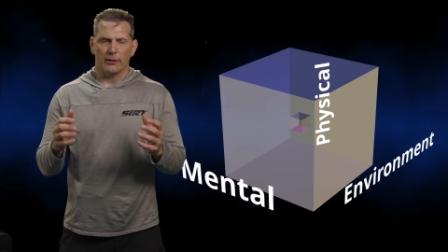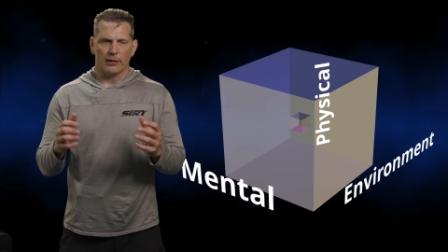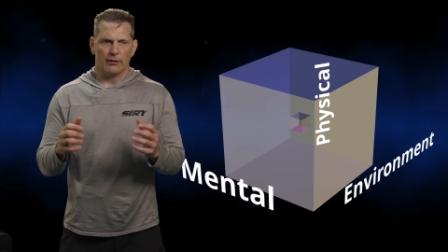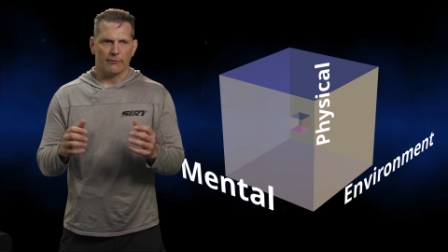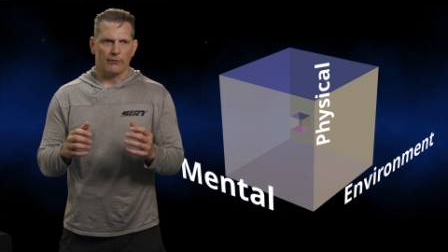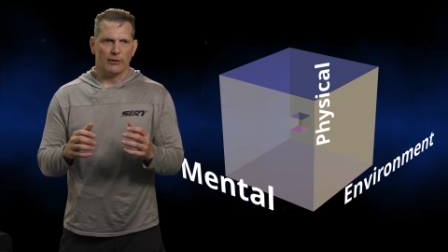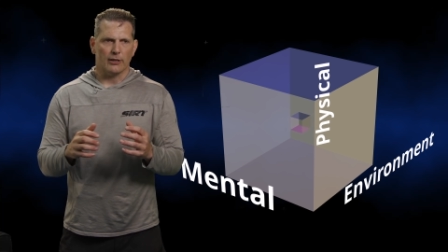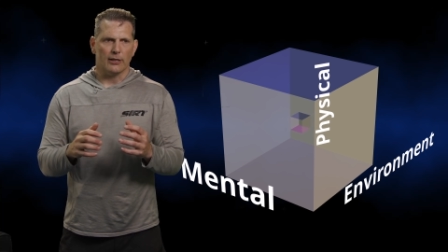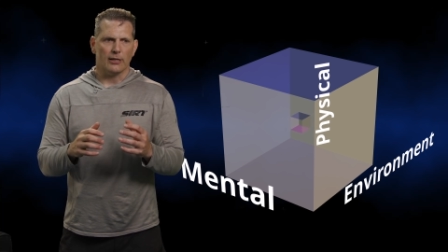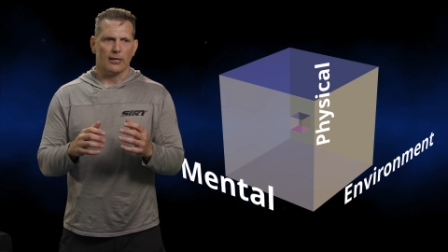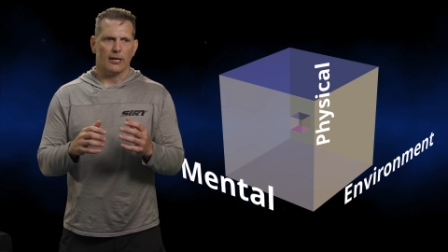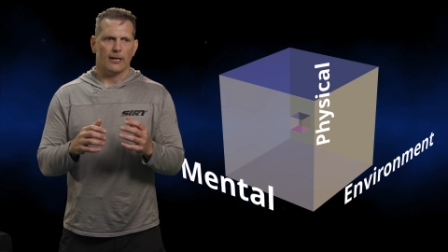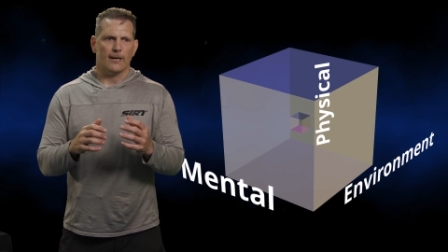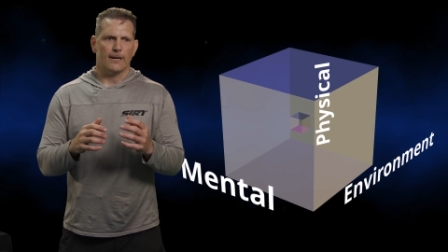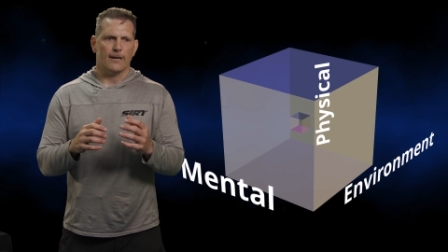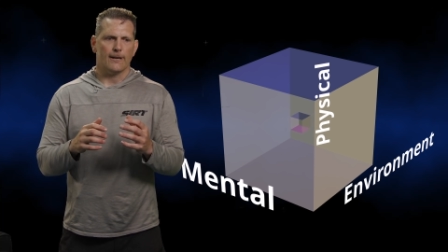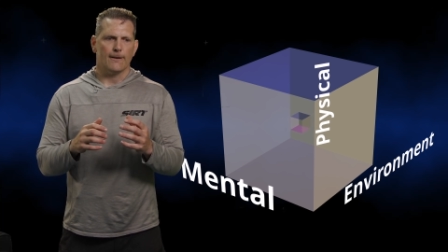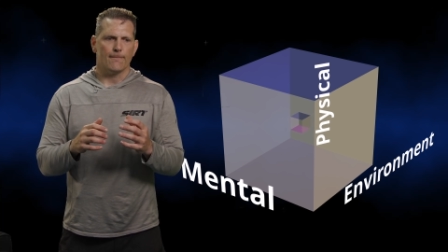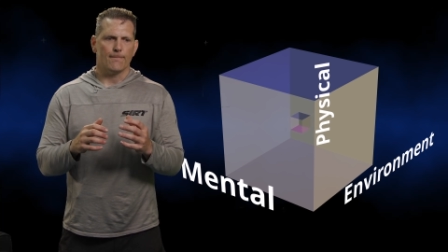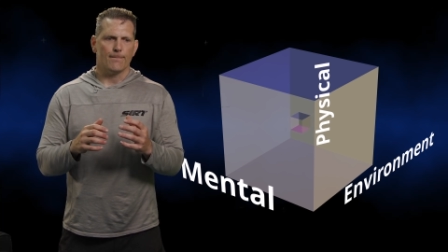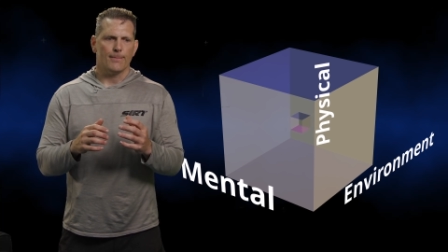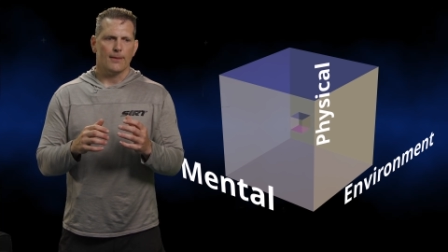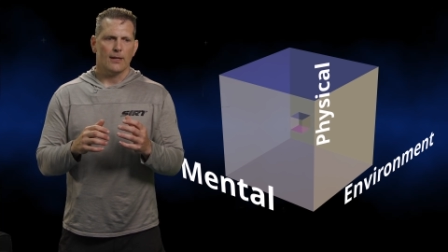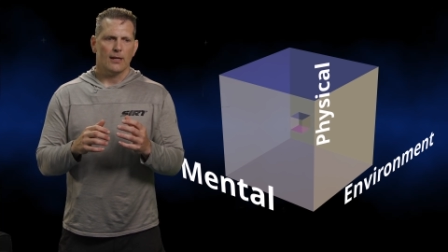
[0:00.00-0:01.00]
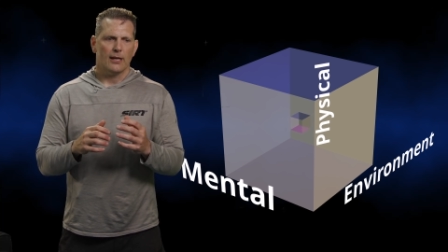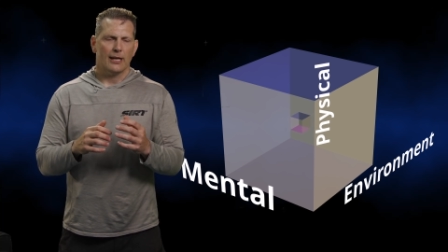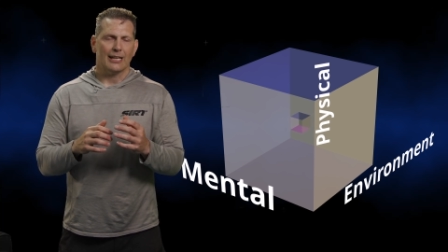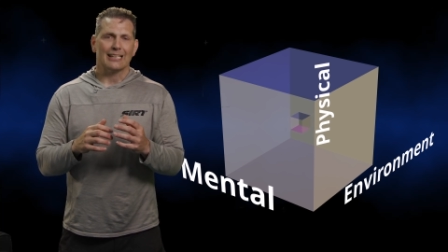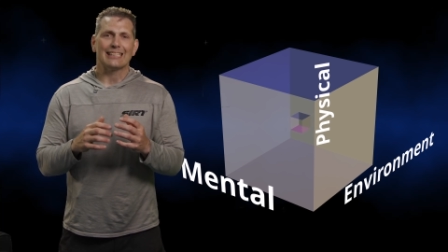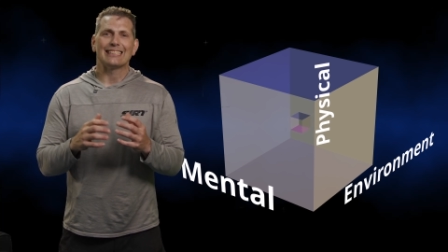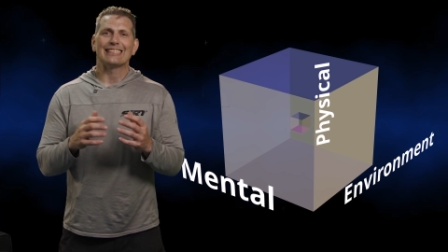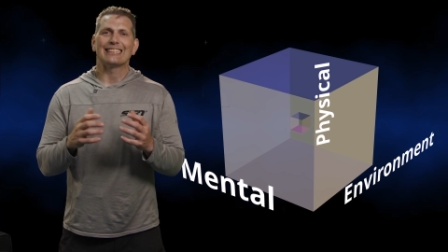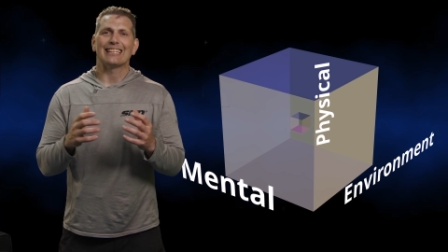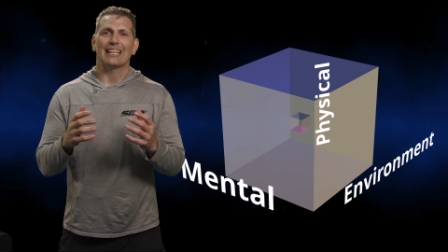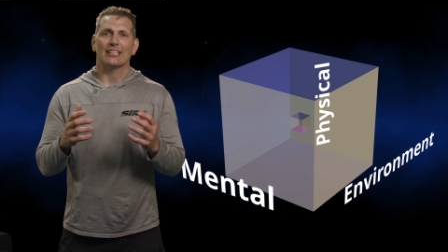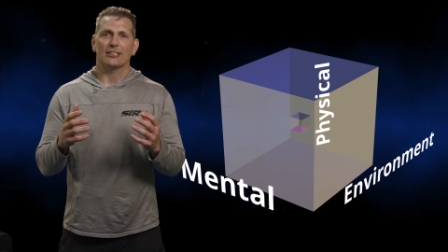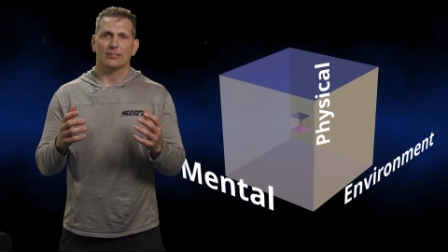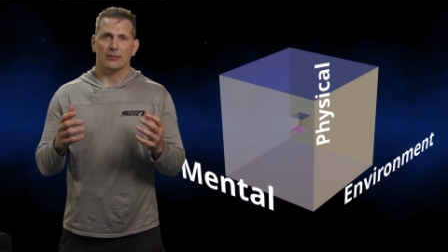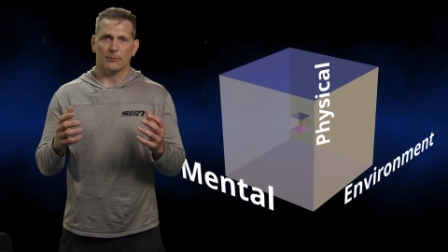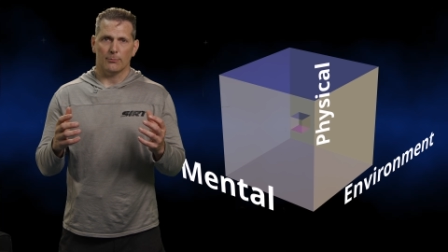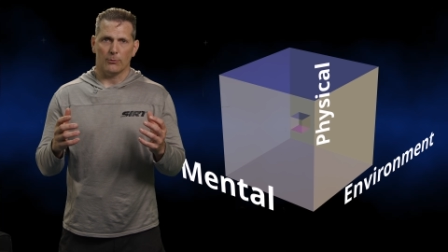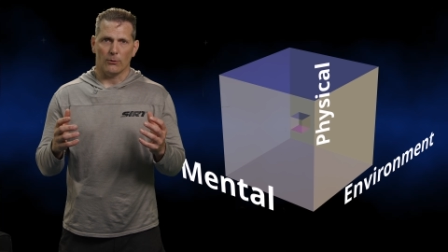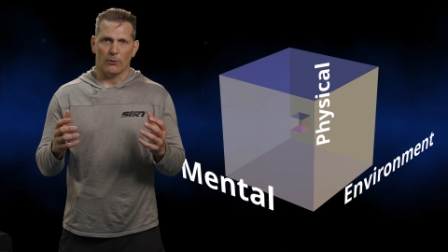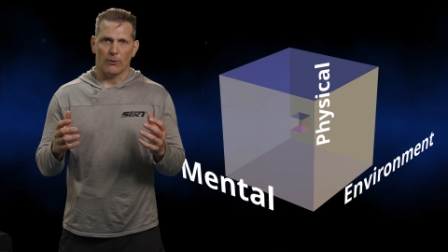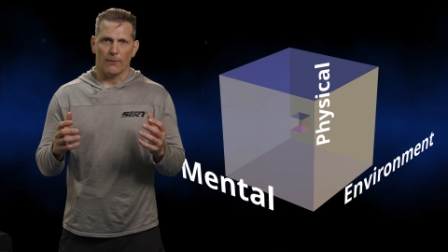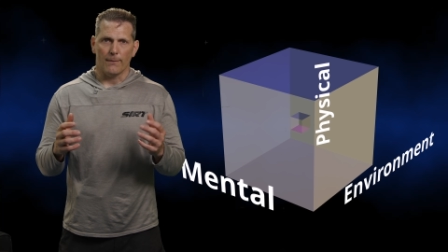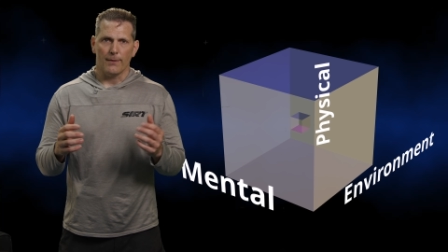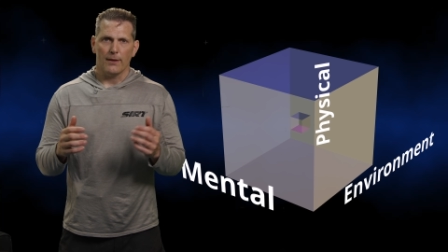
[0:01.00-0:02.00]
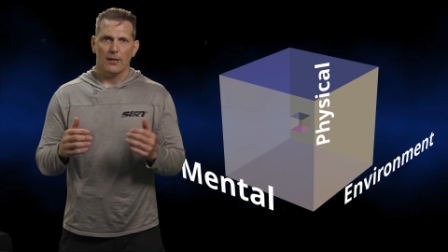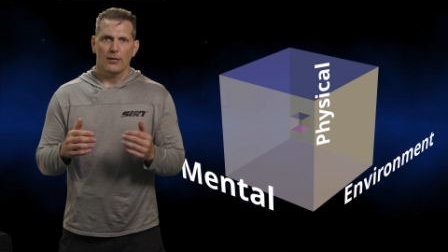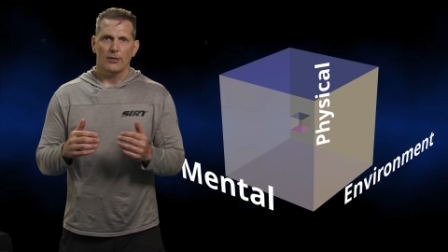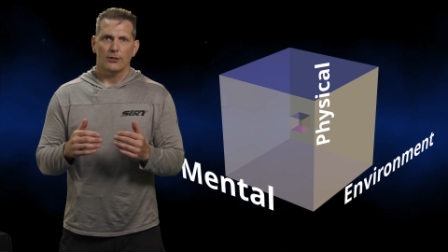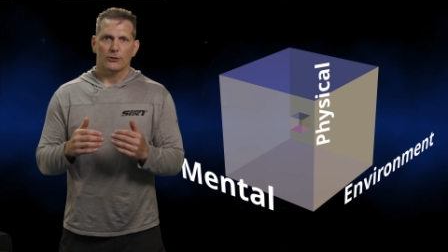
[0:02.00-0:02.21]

that are very um, accessible.